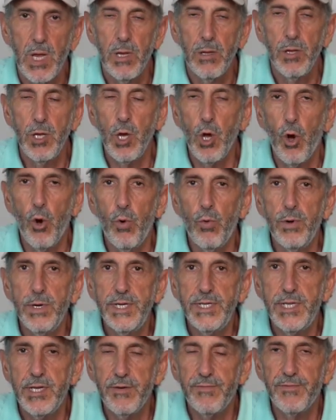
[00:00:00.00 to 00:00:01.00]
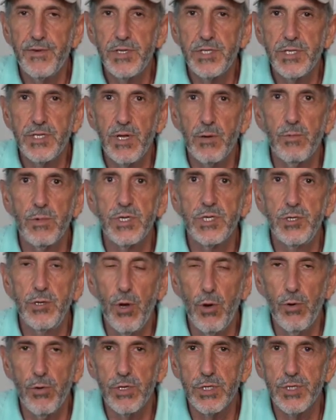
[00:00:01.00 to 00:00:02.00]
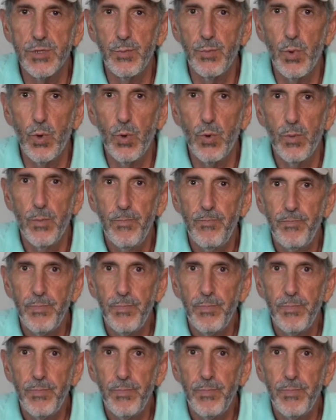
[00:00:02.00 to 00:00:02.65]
The only difference that was noticeable